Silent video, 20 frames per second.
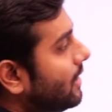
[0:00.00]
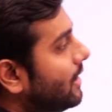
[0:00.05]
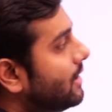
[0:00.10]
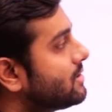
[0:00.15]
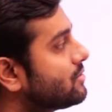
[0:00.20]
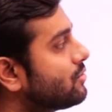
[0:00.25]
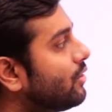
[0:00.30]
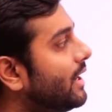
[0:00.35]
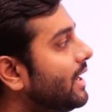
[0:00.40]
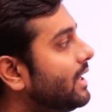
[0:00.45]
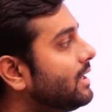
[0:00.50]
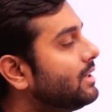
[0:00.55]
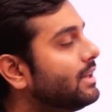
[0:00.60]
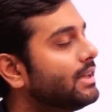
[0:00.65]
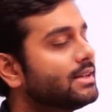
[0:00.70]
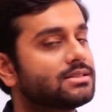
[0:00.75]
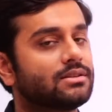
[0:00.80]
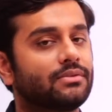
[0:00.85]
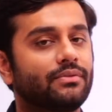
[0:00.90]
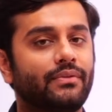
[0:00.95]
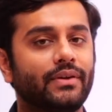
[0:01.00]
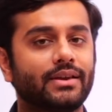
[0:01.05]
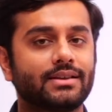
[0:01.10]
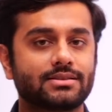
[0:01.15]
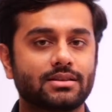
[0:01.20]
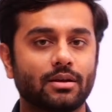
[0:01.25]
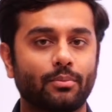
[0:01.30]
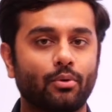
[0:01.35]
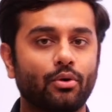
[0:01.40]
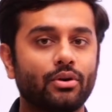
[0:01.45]
it is not acting as a fixed
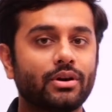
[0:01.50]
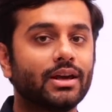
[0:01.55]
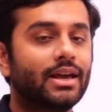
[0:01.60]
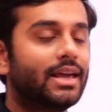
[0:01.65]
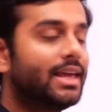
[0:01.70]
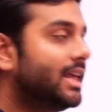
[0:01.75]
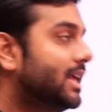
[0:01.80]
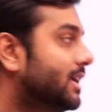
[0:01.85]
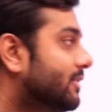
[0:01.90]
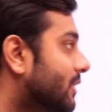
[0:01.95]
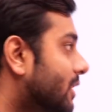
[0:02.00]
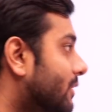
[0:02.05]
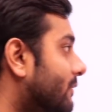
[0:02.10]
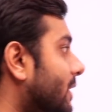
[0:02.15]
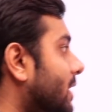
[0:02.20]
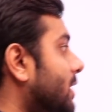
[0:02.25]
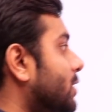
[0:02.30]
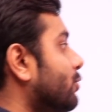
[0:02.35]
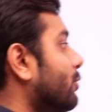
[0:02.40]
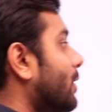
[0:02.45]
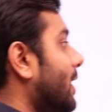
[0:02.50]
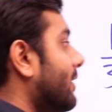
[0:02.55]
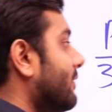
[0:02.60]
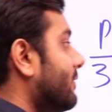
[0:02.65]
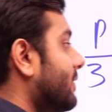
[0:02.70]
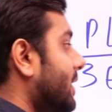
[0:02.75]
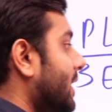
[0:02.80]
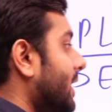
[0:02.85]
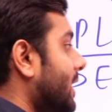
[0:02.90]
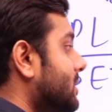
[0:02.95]
support even when you have
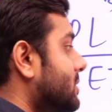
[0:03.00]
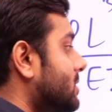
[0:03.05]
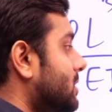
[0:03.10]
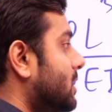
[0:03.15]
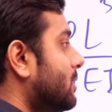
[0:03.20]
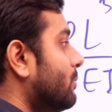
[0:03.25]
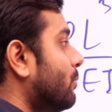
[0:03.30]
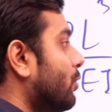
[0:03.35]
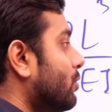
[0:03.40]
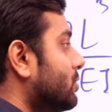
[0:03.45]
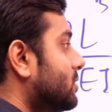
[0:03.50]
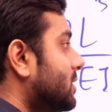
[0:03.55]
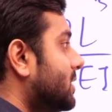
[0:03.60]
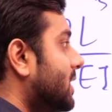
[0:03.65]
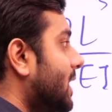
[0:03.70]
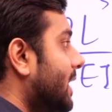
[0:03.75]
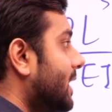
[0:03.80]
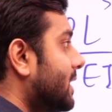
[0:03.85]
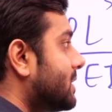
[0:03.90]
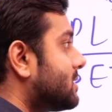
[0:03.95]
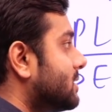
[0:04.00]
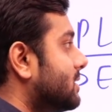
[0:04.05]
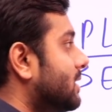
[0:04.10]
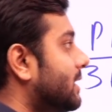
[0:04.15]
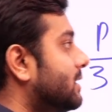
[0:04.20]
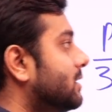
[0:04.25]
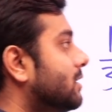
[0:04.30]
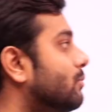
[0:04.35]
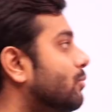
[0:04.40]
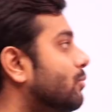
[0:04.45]
reaction in both the direction and the